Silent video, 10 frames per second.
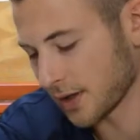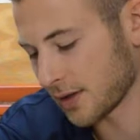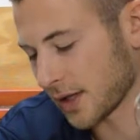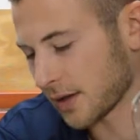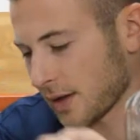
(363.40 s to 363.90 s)

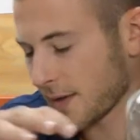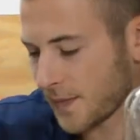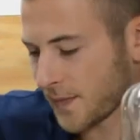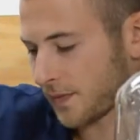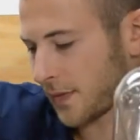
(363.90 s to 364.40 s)
Like,
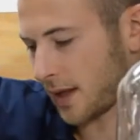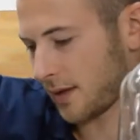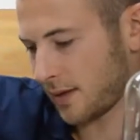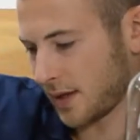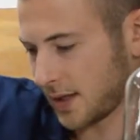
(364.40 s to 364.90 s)

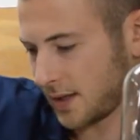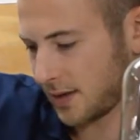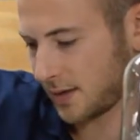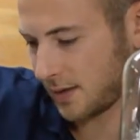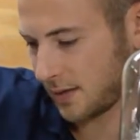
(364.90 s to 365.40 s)
this
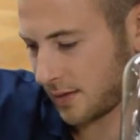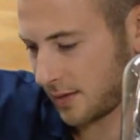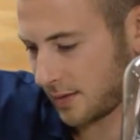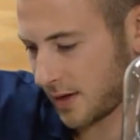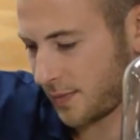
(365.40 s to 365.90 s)

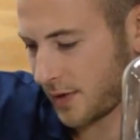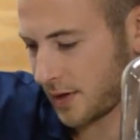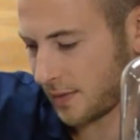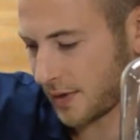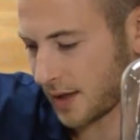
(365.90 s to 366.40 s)
light
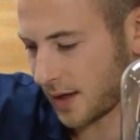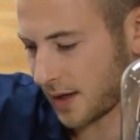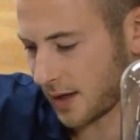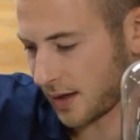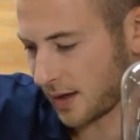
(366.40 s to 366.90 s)
bulb,
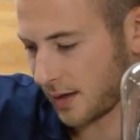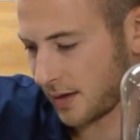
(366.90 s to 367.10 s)
the